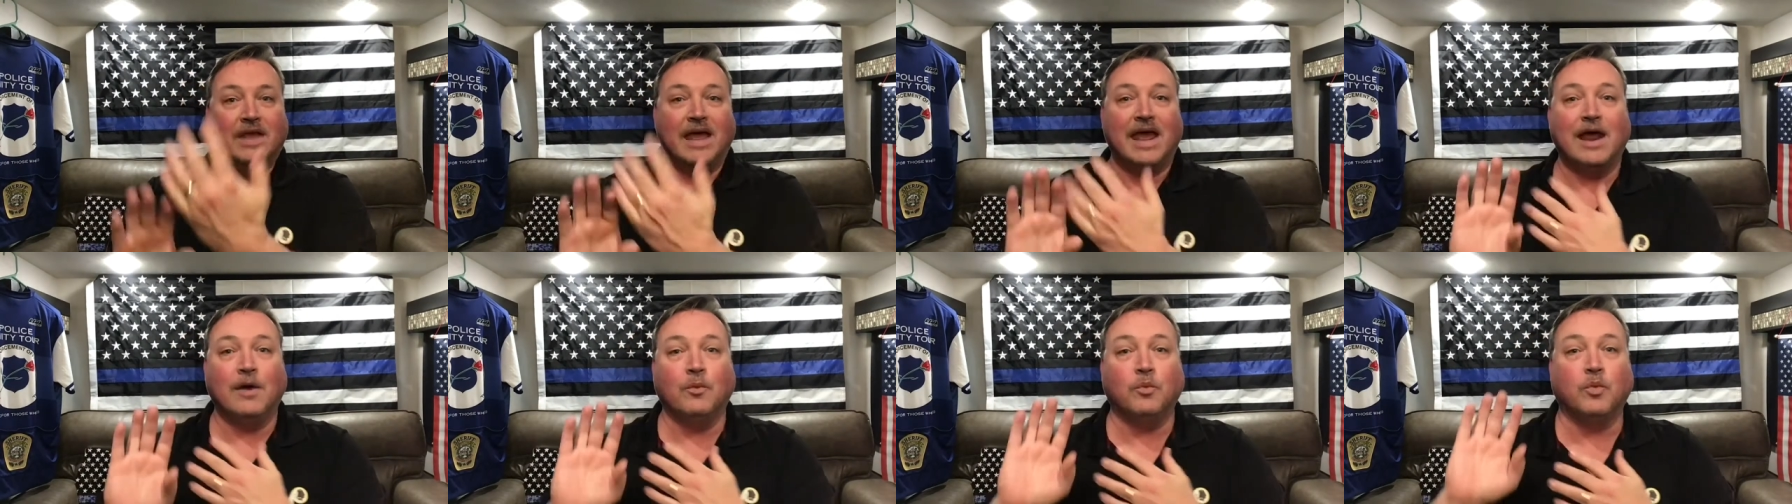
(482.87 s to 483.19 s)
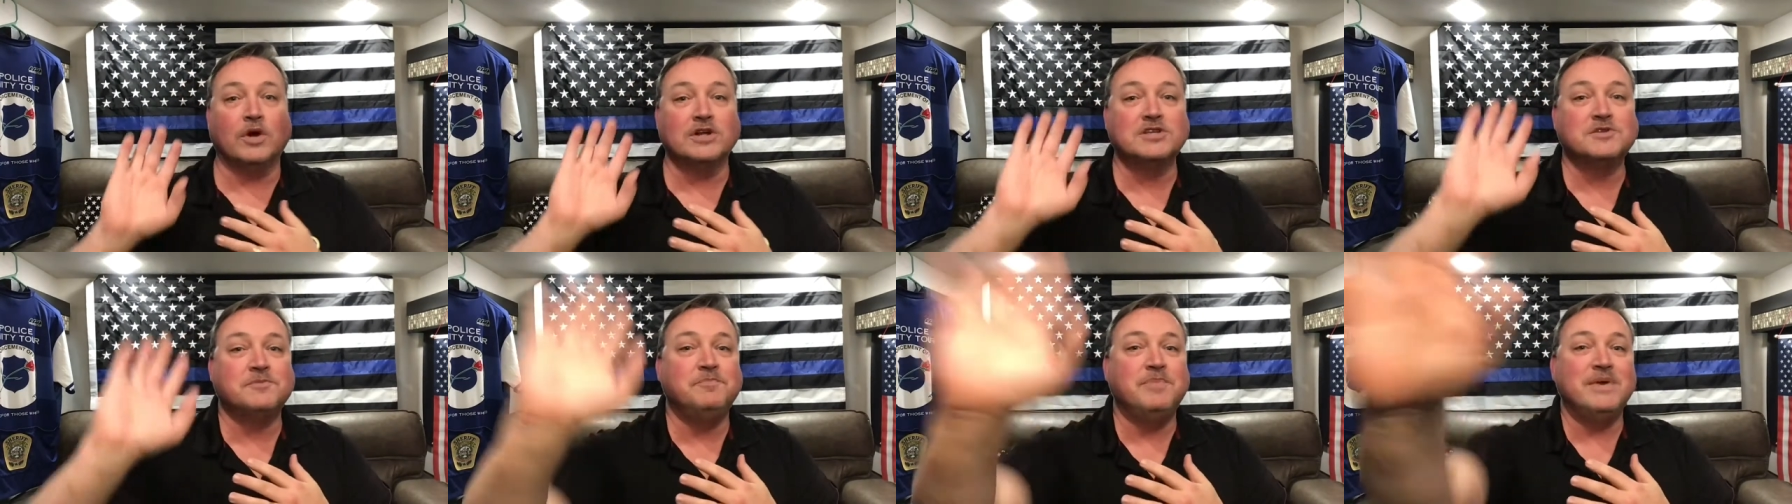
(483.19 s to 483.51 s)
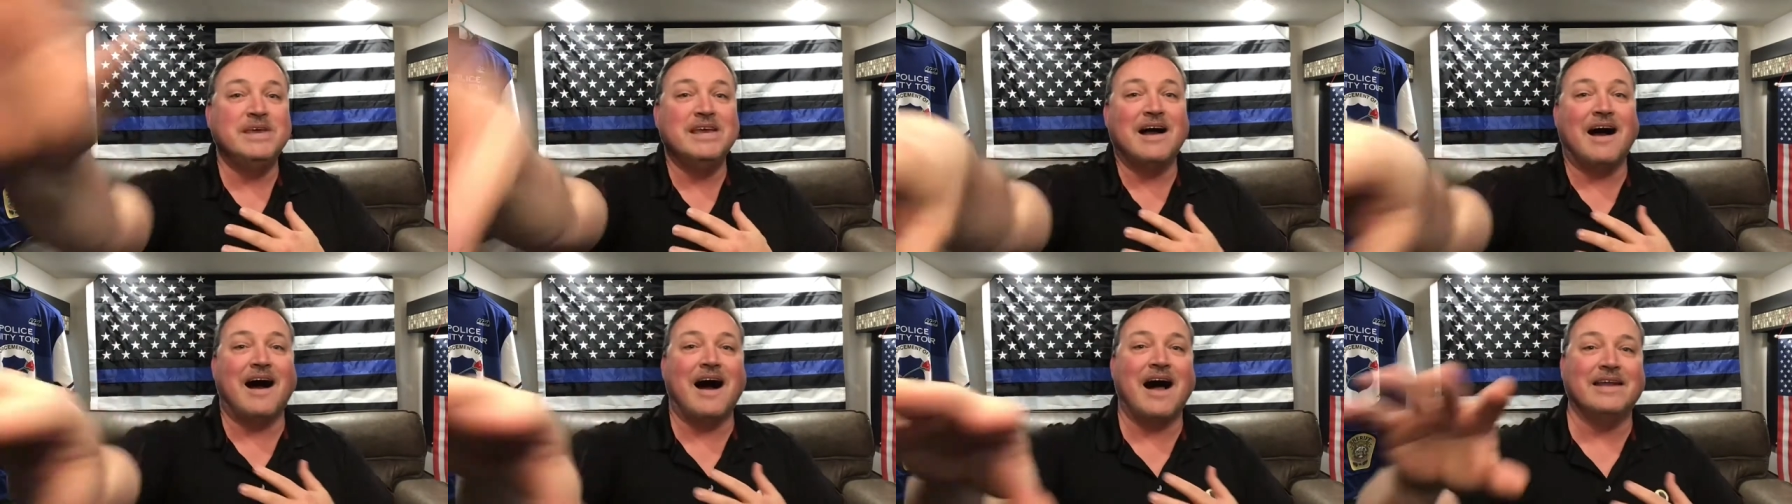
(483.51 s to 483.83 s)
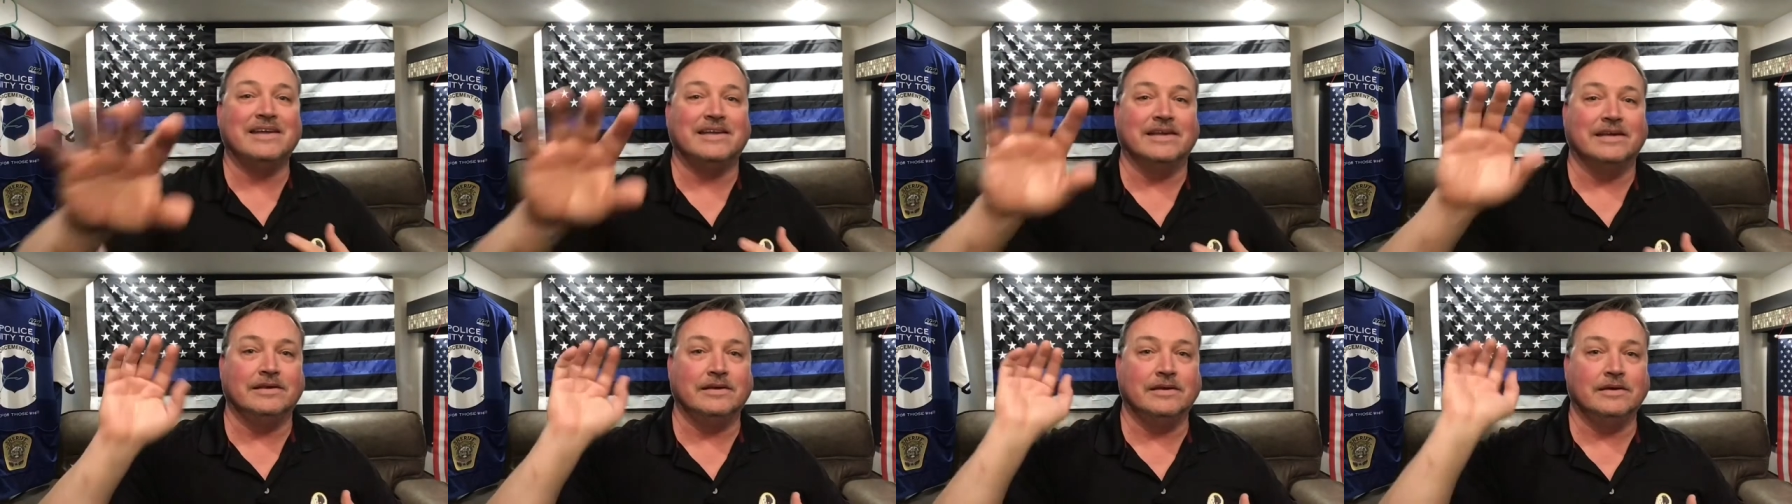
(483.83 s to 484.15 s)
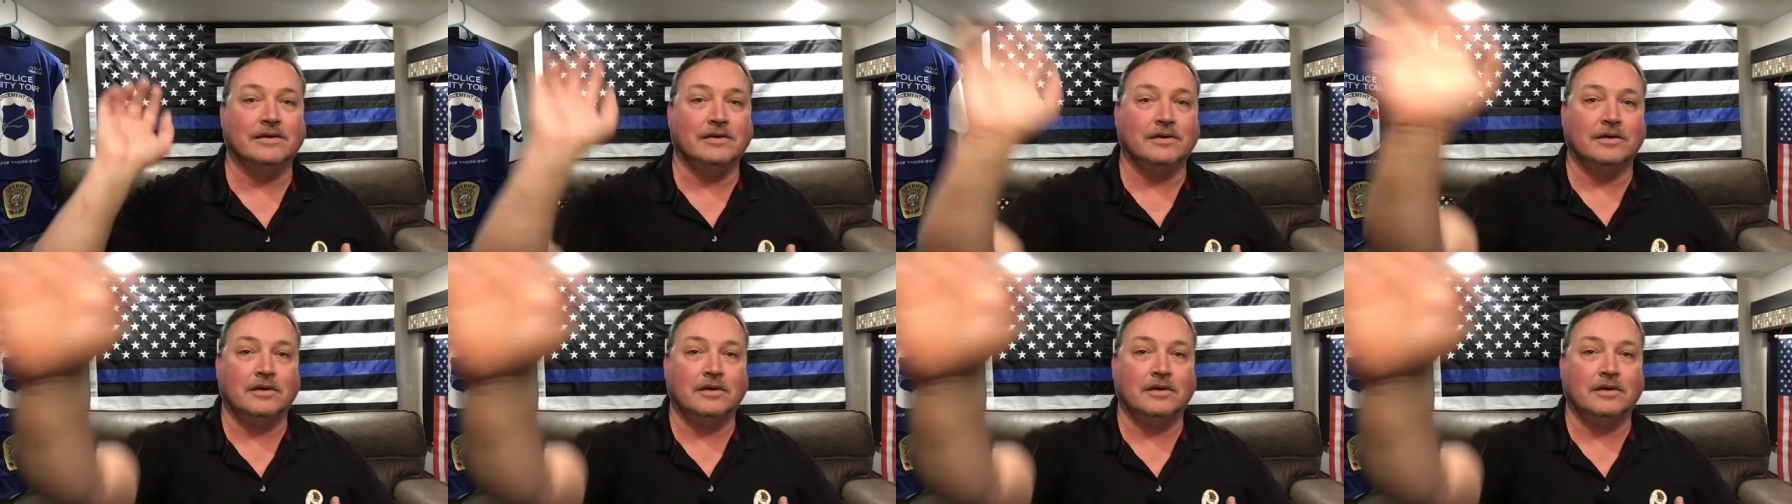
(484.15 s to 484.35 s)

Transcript: and what's beyond it.